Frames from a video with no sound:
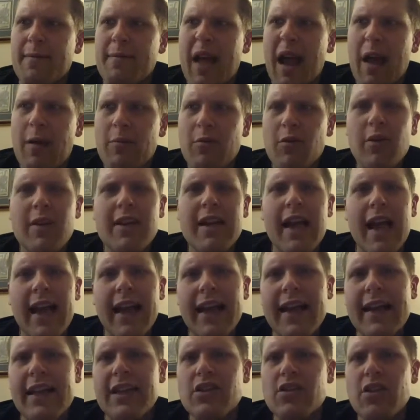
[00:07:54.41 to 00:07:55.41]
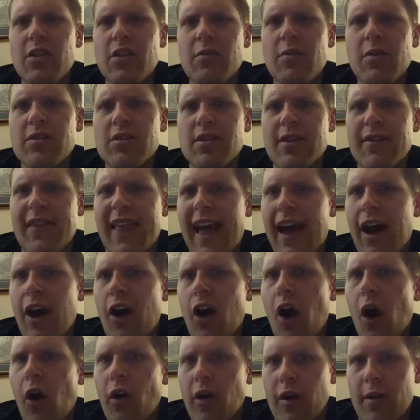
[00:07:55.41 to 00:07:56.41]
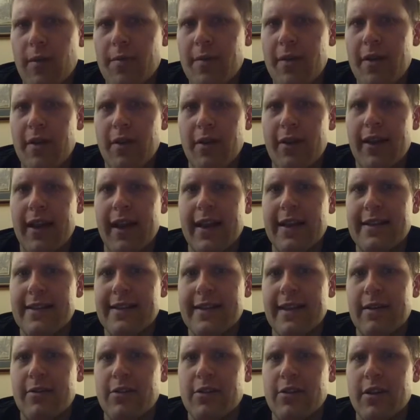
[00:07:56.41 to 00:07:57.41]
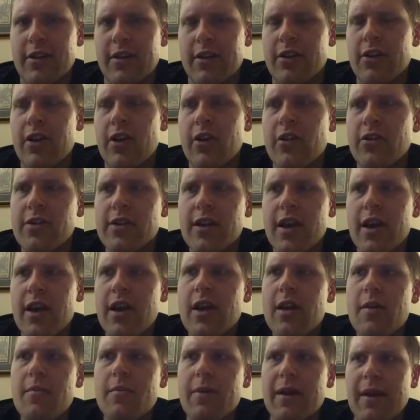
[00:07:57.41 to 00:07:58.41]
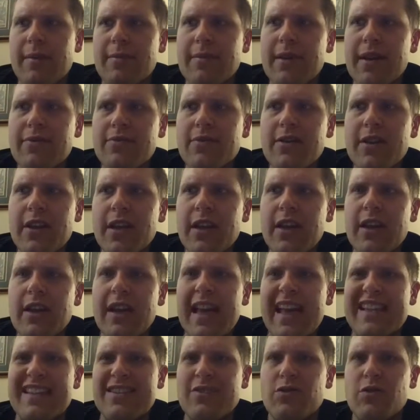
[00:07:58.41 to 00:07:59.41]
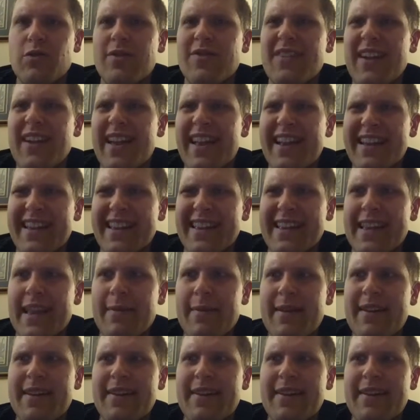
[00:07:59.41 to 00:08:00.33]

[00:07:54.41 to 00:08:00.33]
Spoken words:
Really not getting so much of that orange peel that I said was on the nose, but I'm definitely getting that sort of lemon